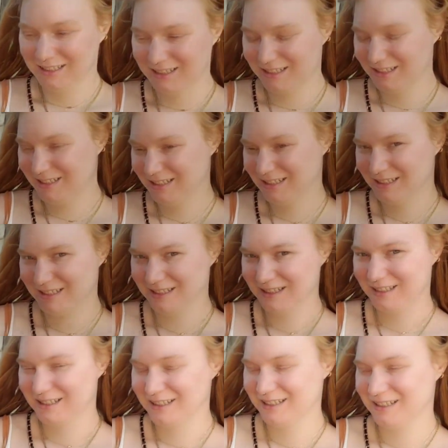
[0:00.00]

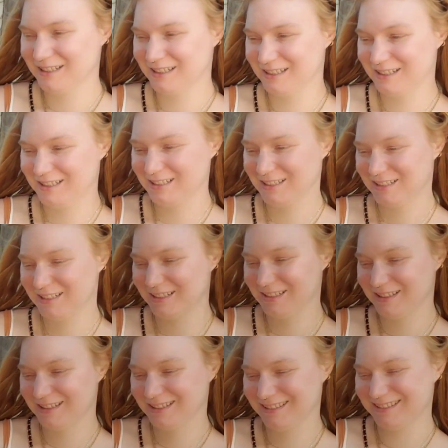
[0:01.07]

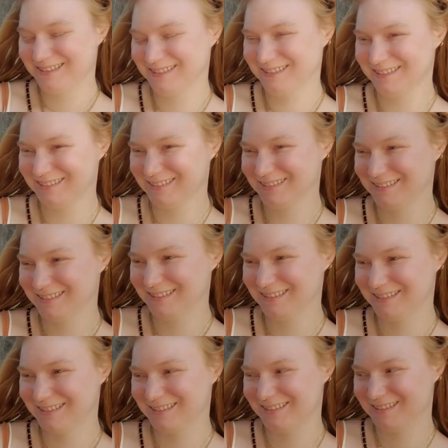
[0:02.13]

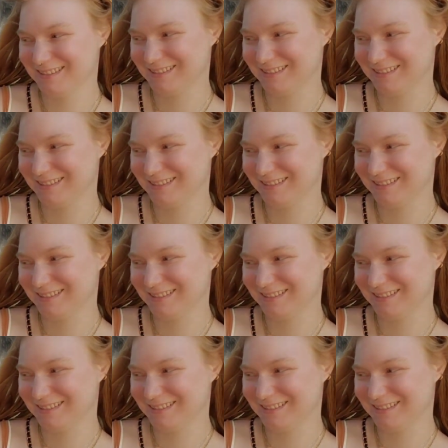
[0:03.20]
No words are spoken by the person on screen.